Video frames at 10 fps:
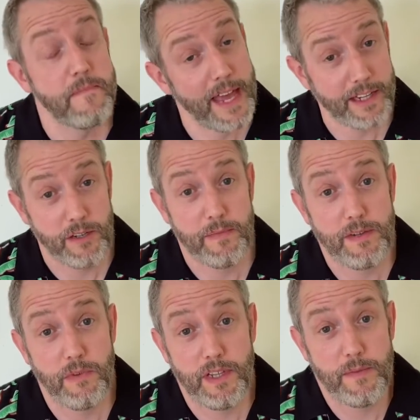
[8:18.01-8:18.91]
That could
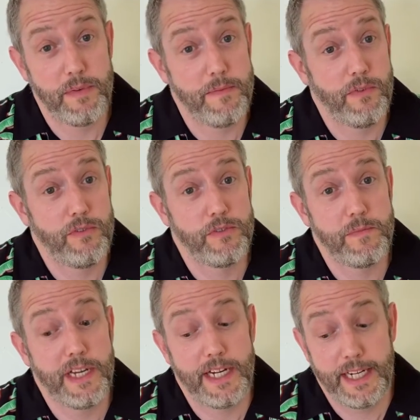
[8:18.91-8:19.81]
be one of the people who's
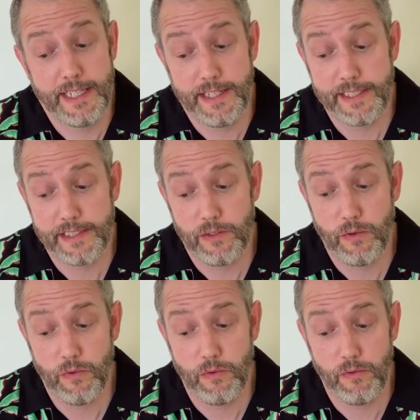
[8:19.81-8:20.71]
behind this
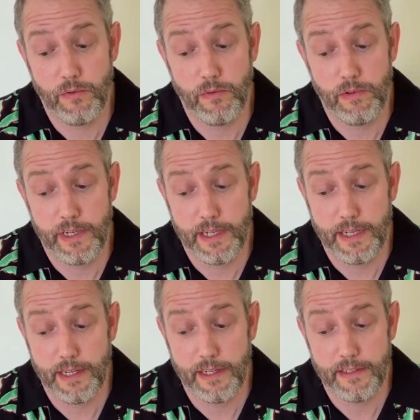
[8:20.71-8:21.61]
whole
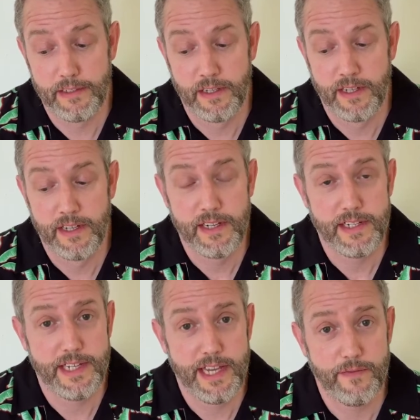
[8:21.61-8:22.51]

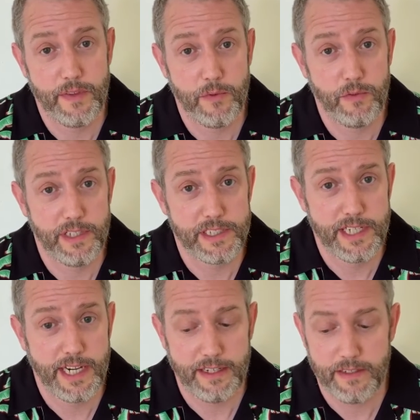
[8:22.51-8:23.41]
Dead of the Moonless
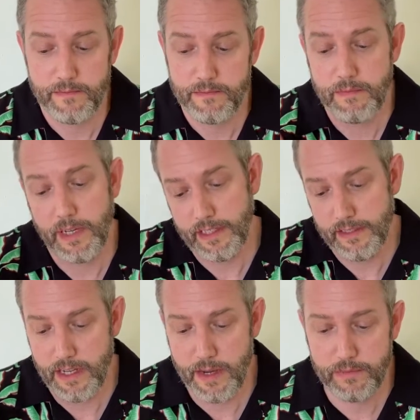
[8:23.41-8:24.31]
Night. But
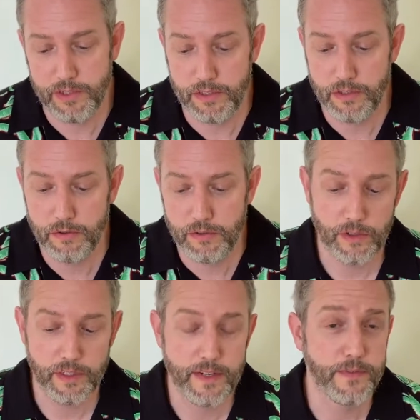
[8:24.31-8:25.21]
up to you.
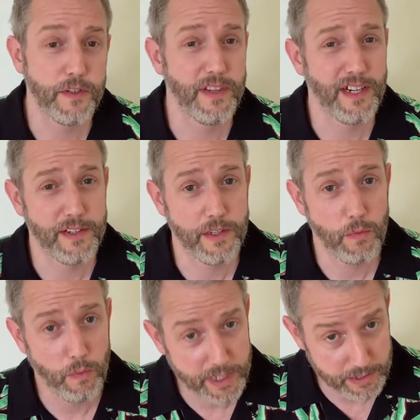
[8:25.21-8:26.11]
If you're there in the
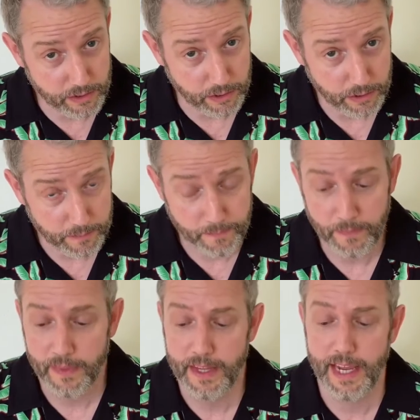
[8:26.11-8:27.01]
winter,
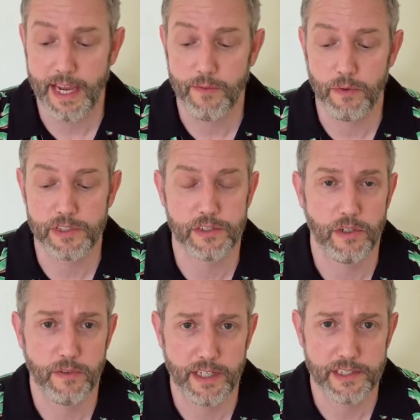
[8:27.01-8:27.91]
they have what's
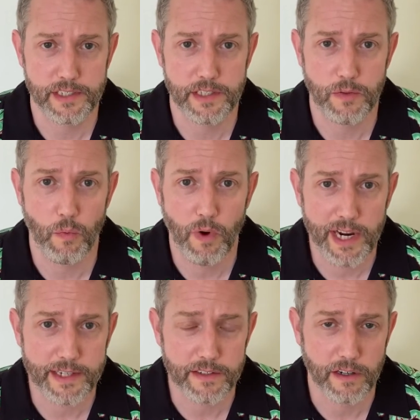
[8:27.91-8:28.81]
known as the
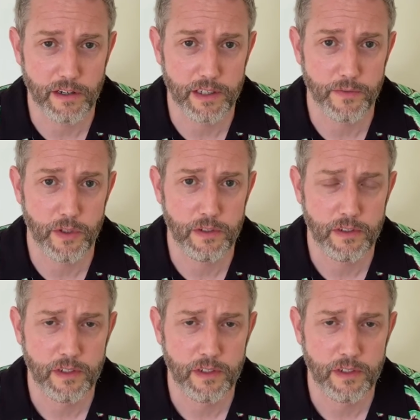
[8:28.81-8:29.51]
White Carnival.